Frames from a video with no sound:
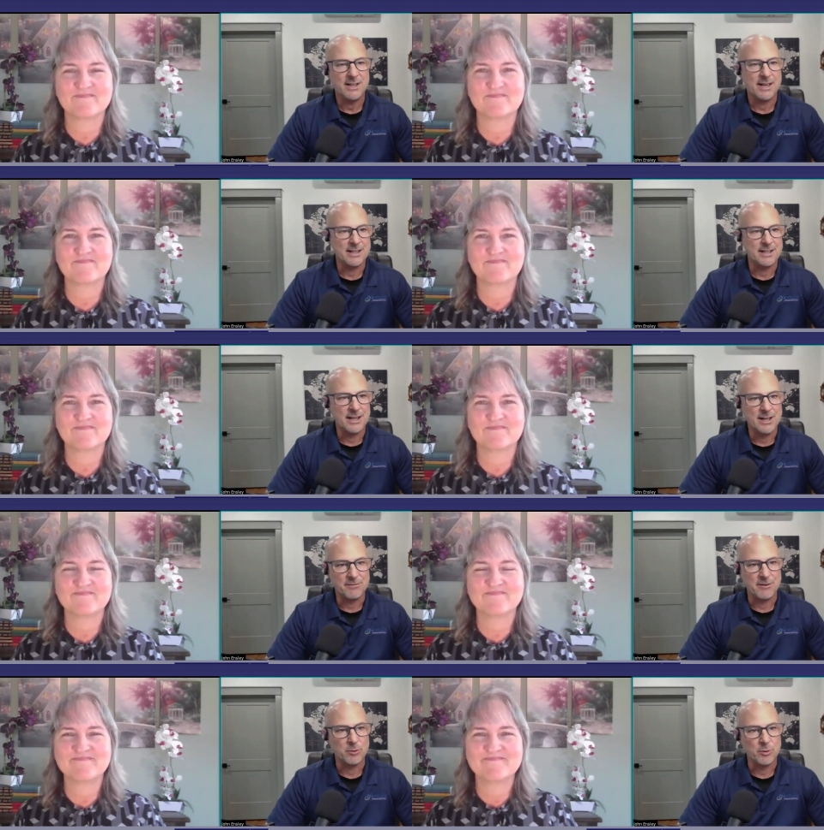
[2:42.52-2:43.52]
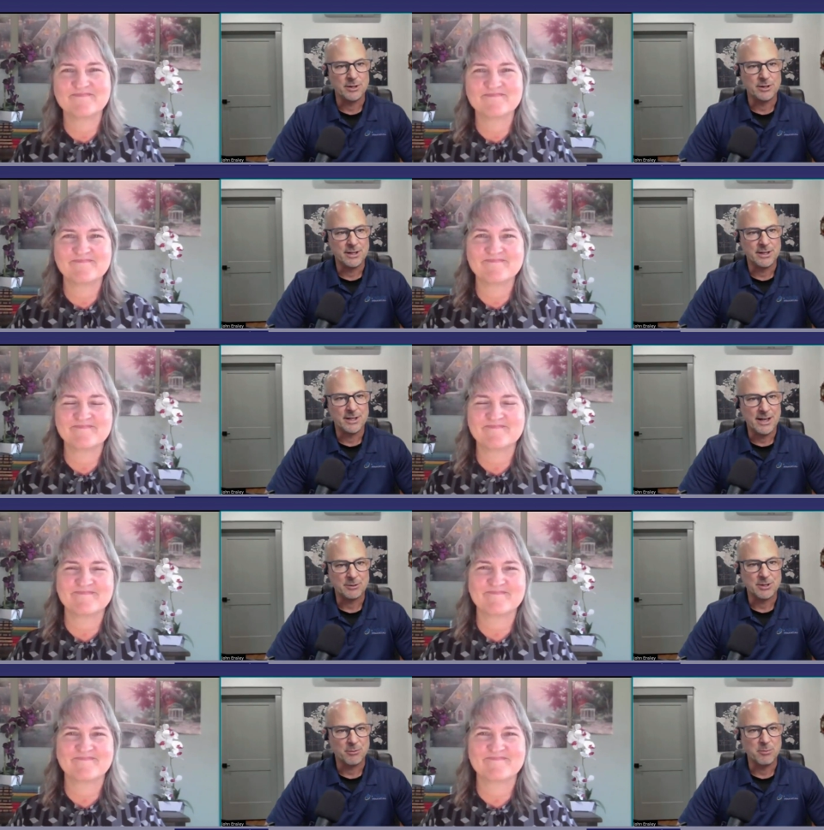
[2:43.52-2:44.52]
Speaker 1: And uh, if everyone uh,
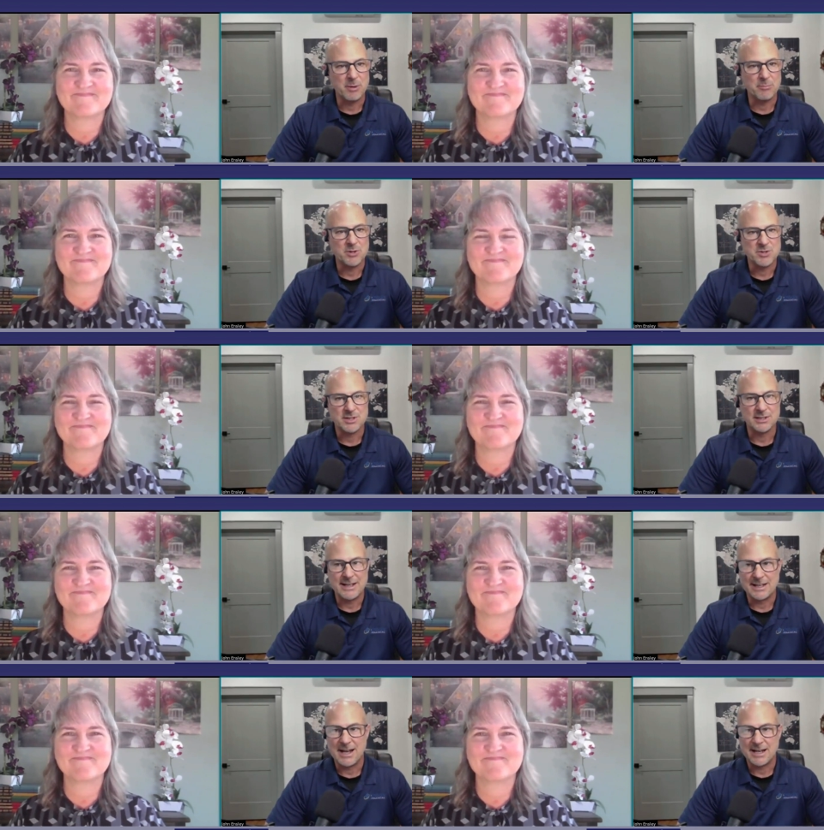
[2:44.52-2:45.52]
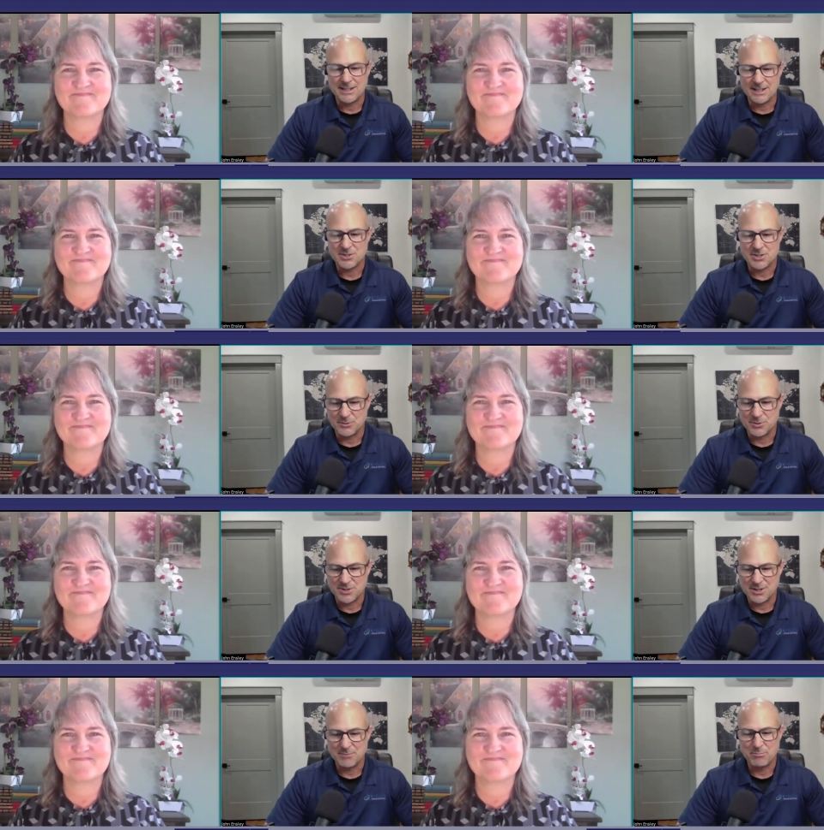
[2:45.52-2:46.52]
out there remembers the late 90s, it
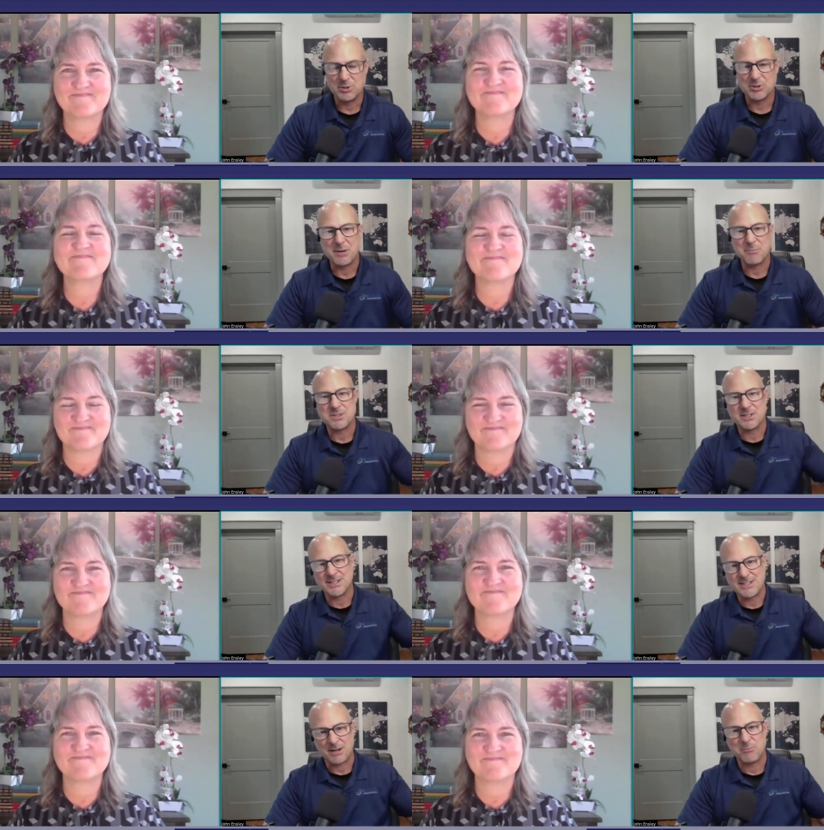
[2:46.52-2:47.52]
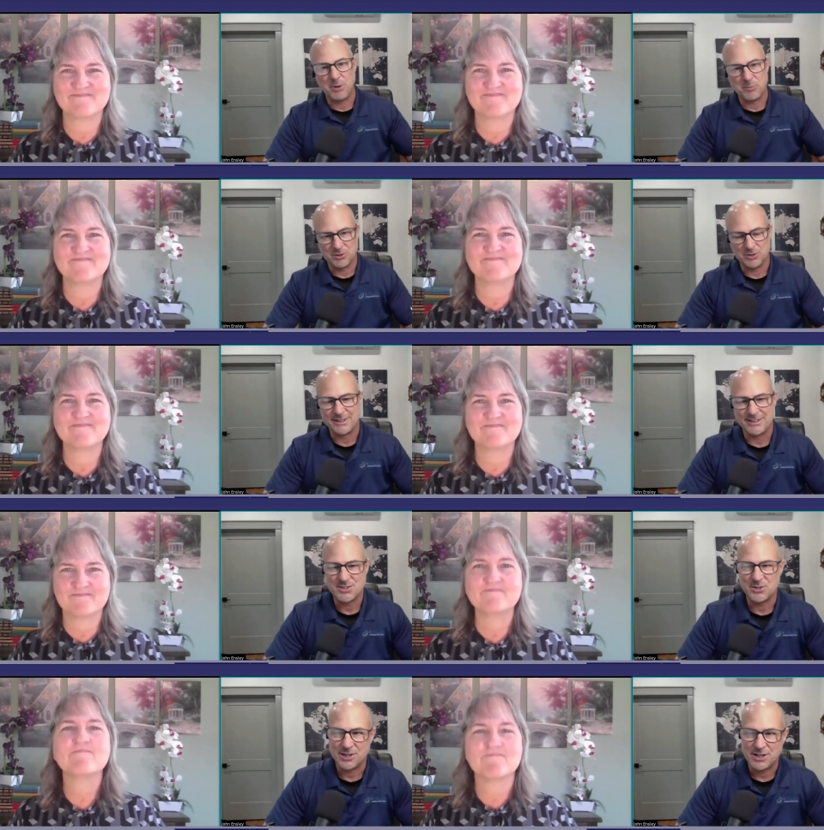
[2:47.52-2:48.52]
was the buildup to the tech bubble.
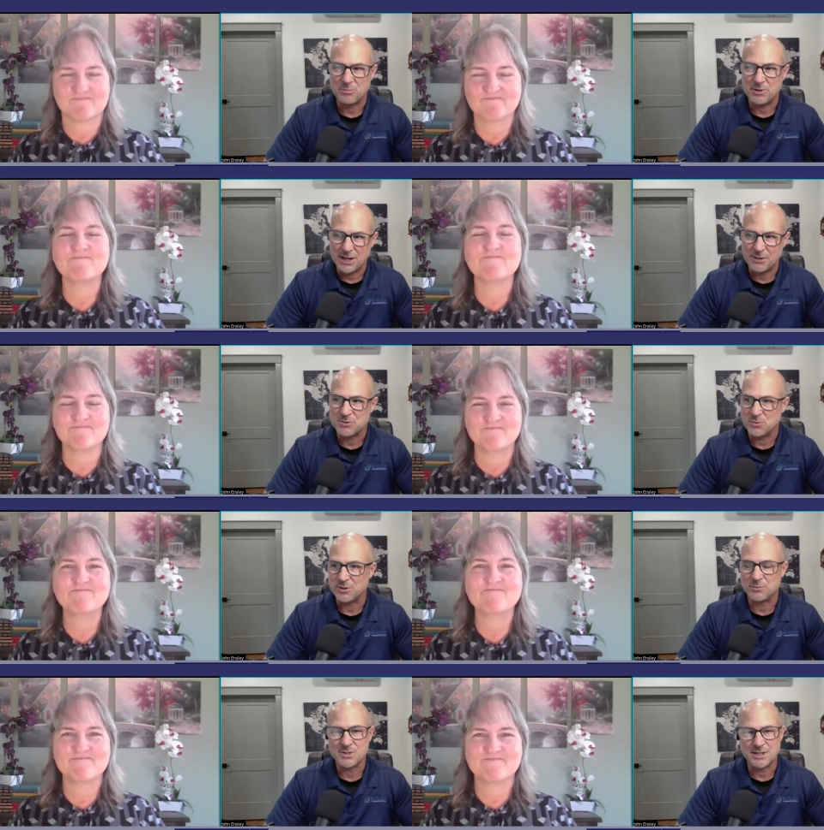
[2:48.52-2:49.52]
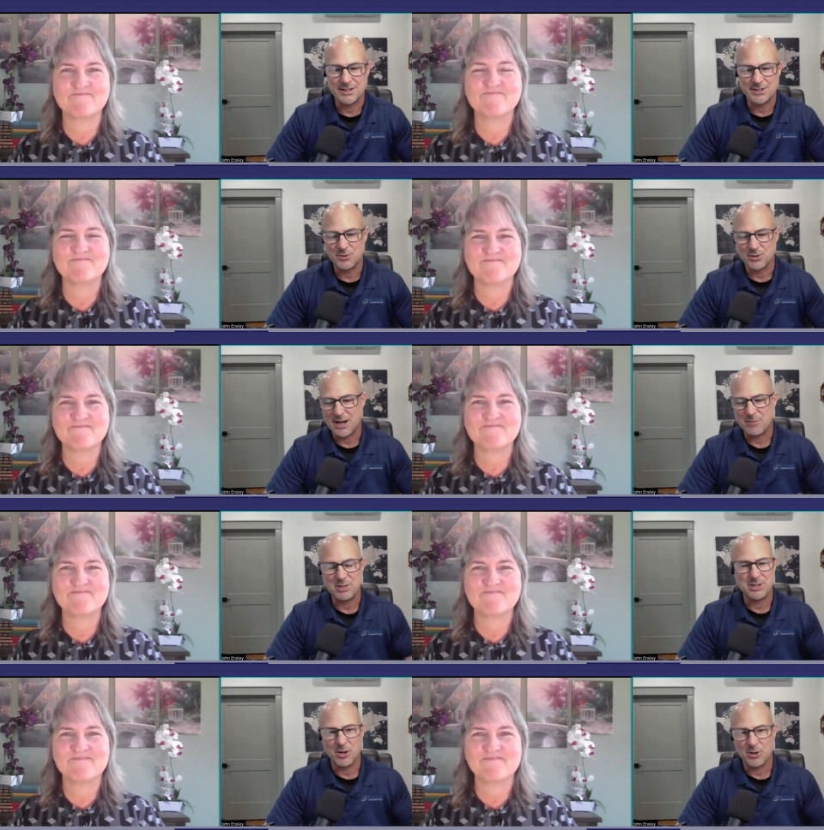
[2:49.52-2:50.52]
And so the company I was with was going to do an
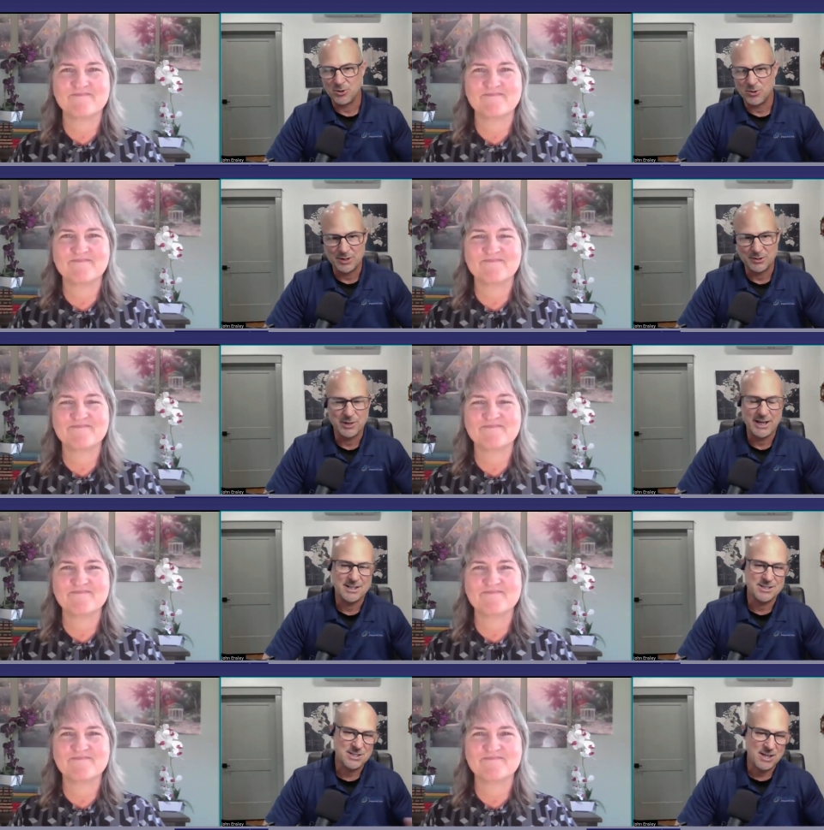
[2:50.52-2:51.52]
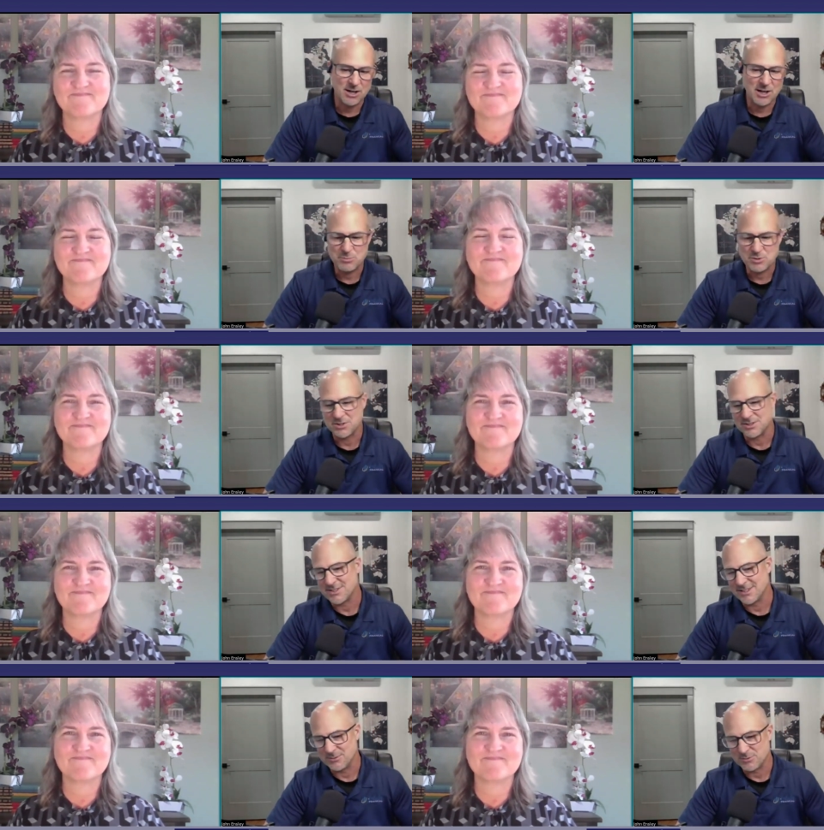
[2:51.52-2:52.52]
IPO and we had stock
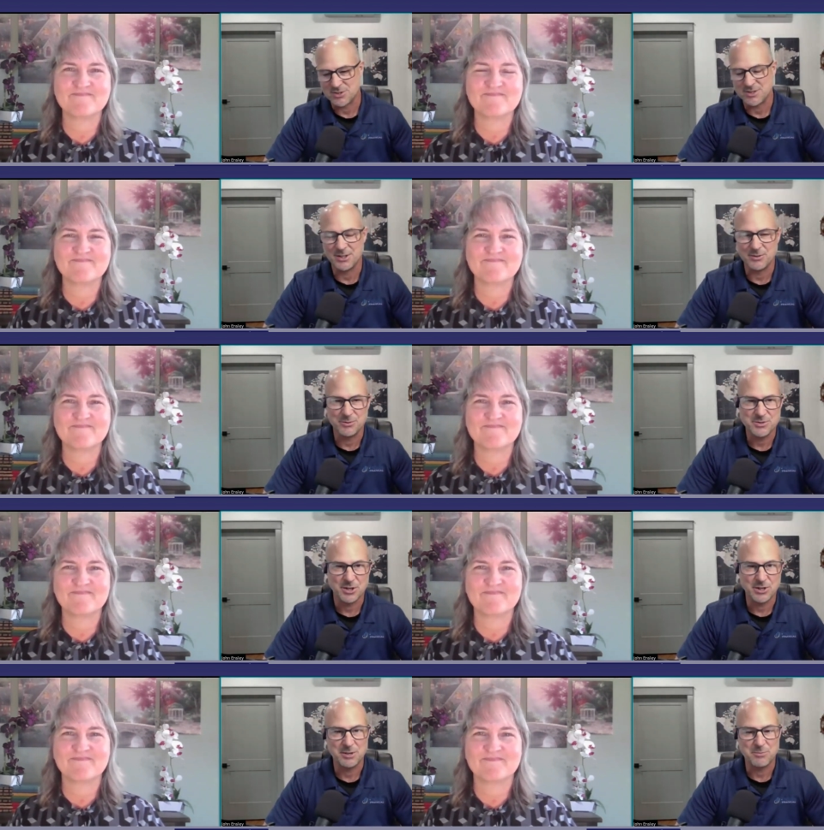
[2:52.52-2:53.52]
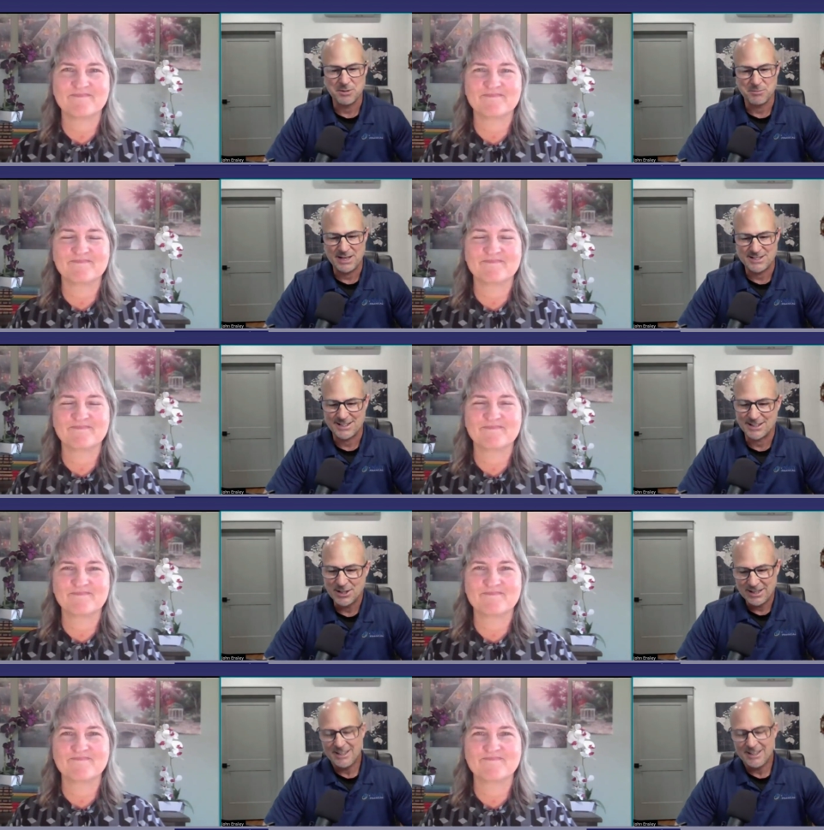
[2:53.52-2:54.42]
options and it was, you know, it was all going to be amazing.